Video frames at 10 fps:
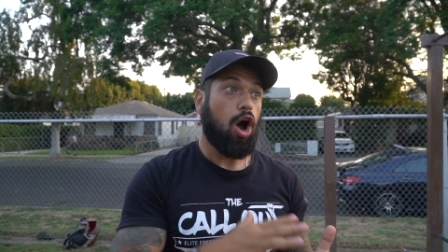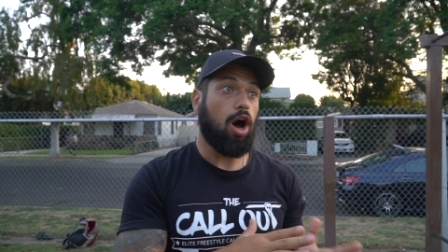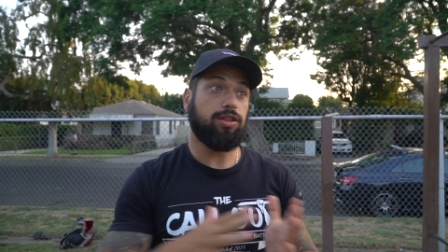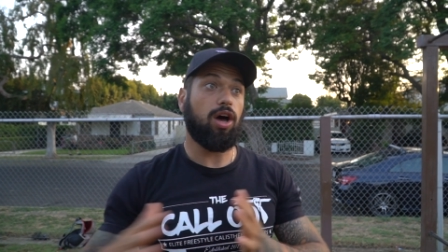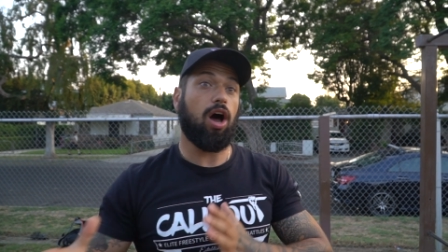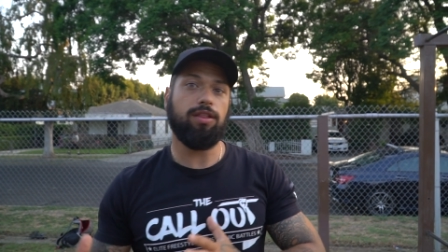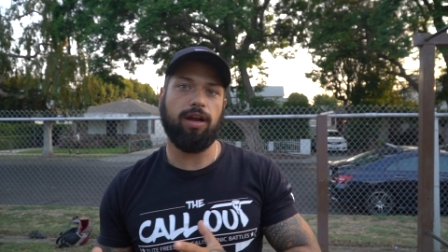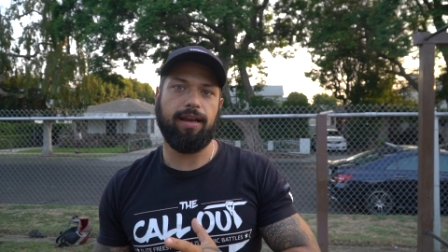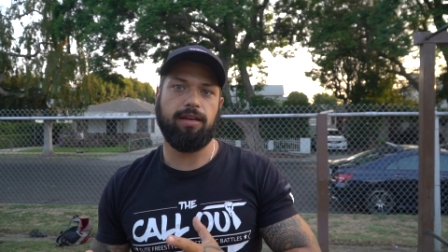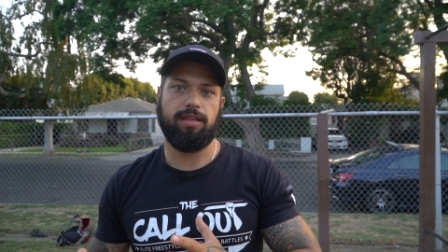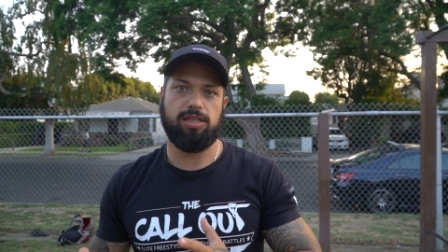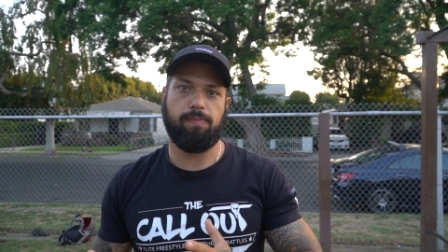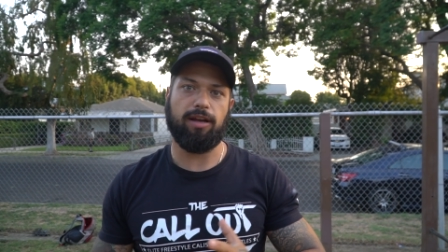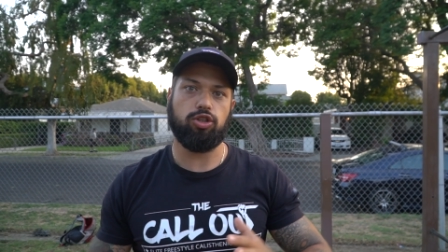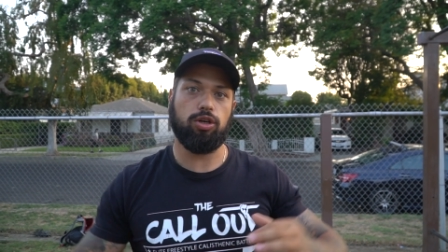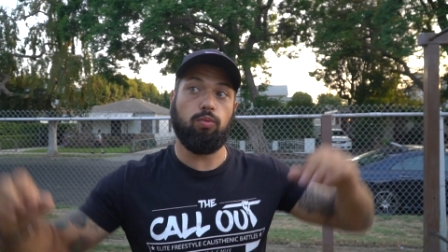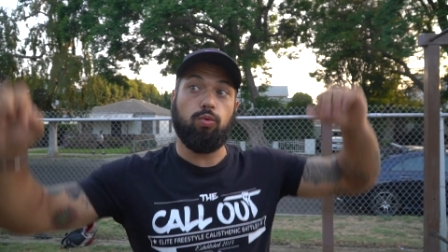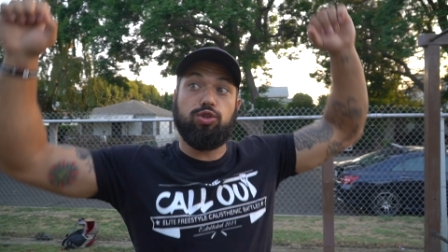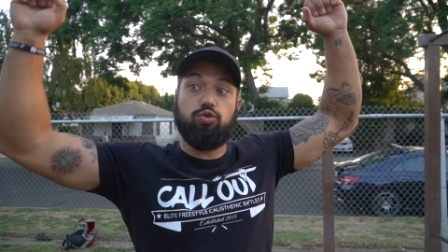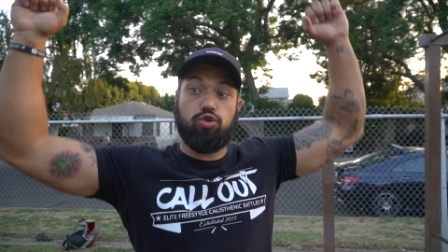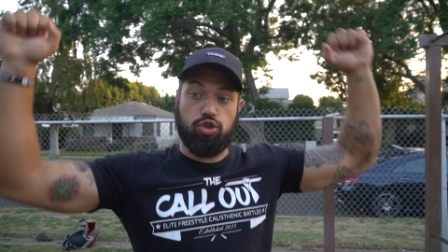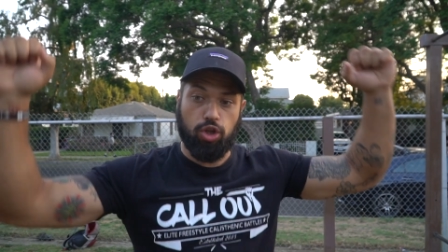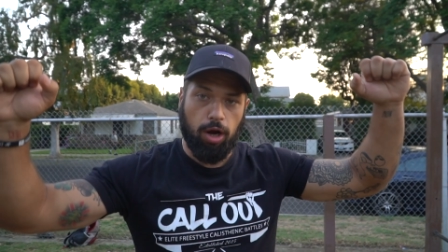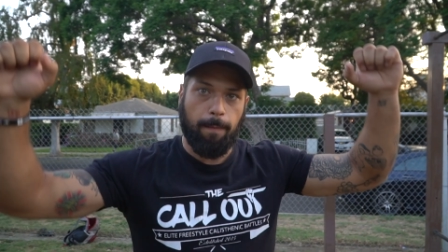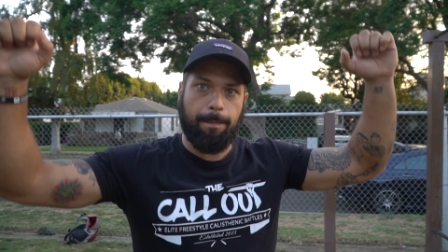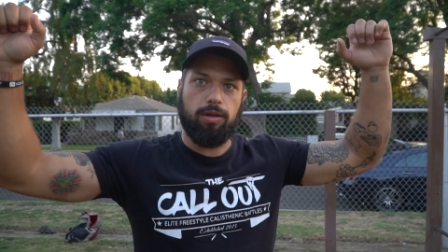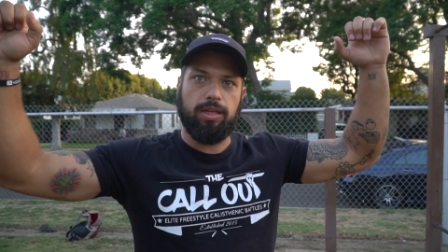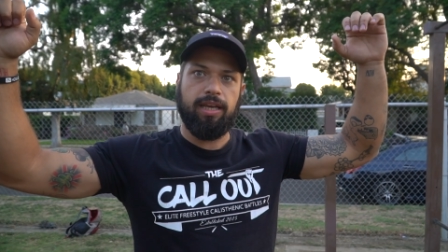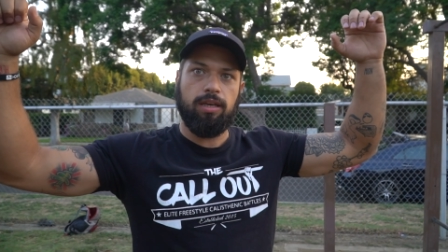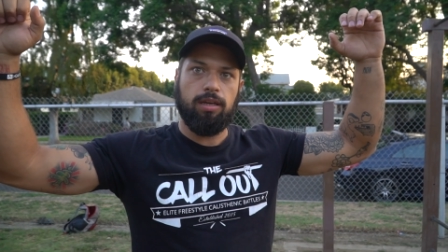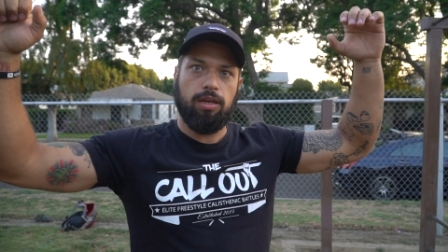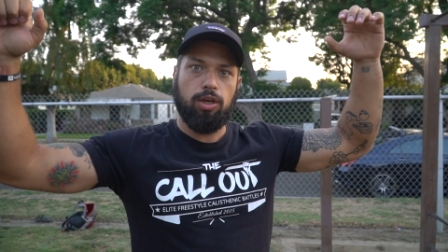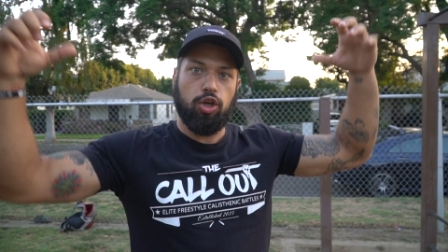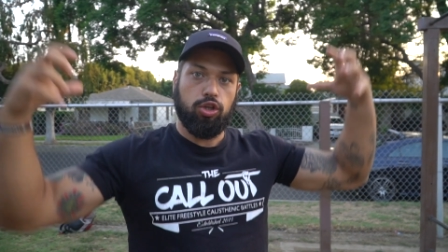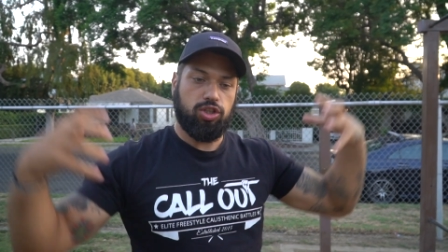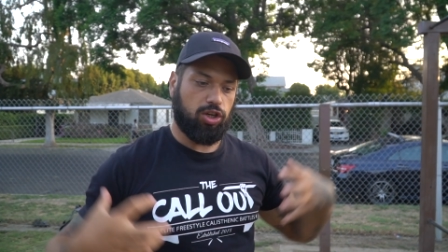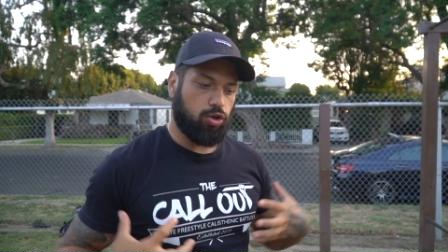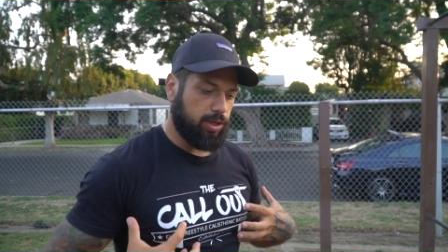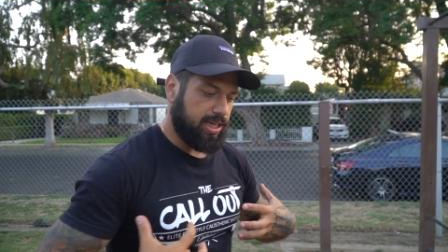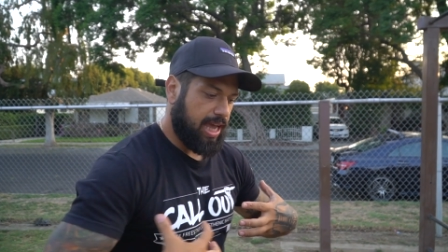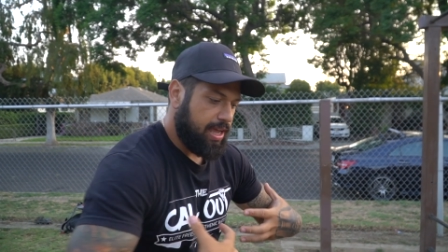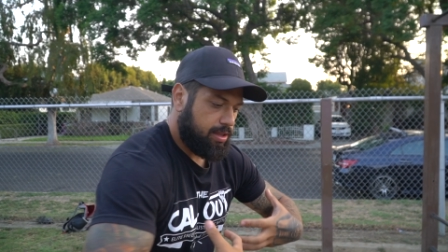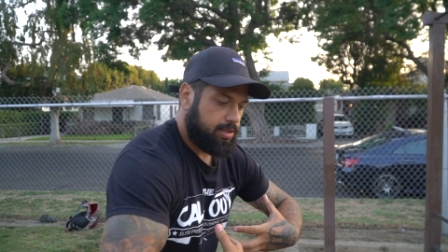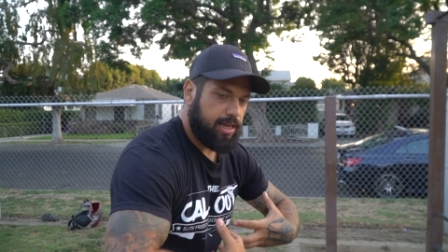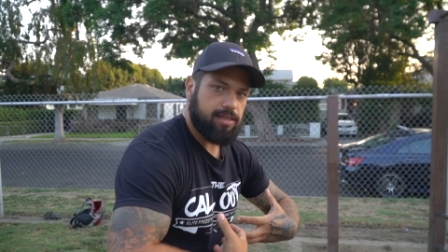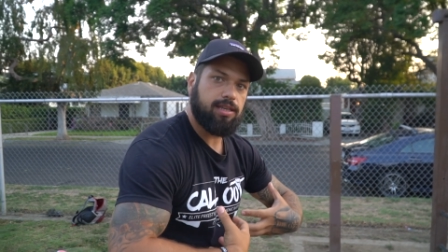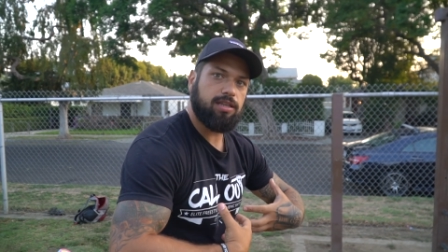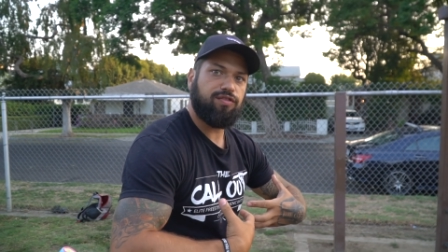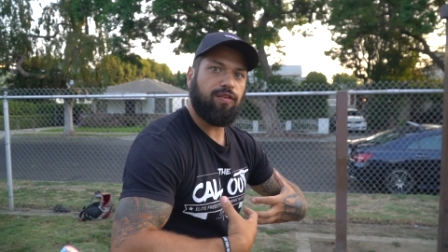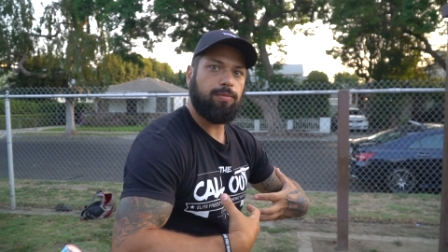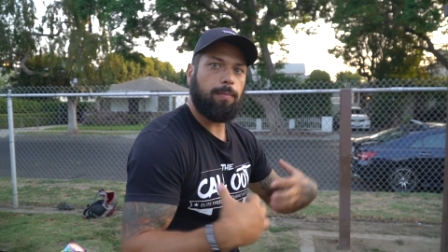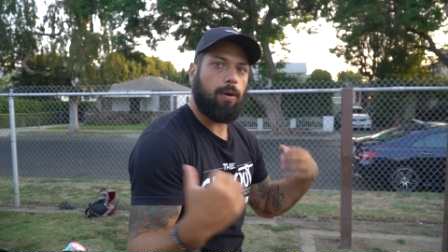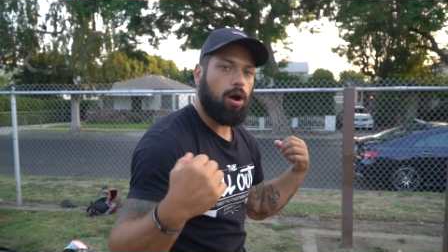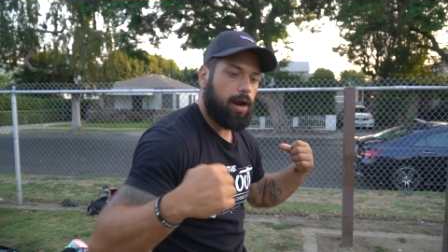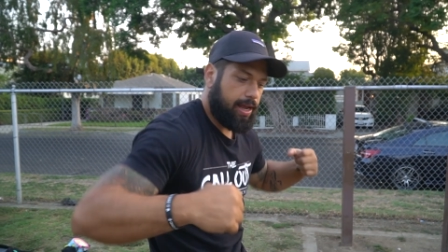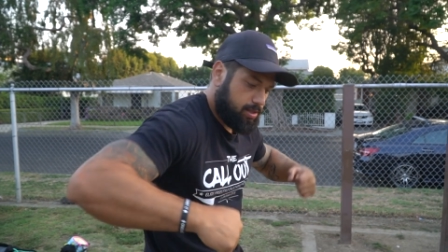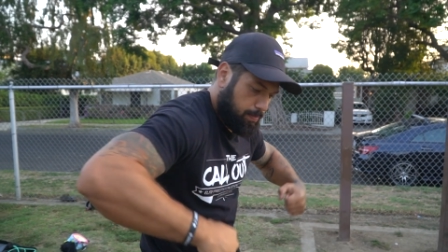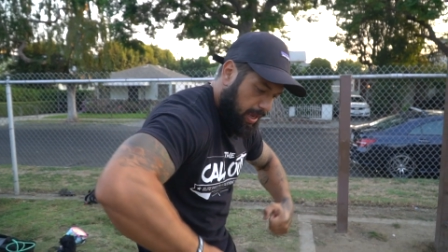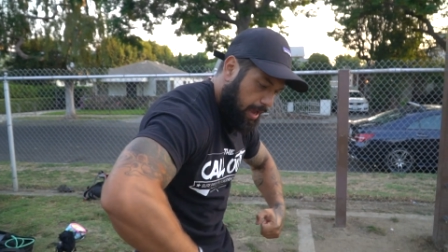On the other end of the spectrum, when you start pulling, to create the distance from the bar and to be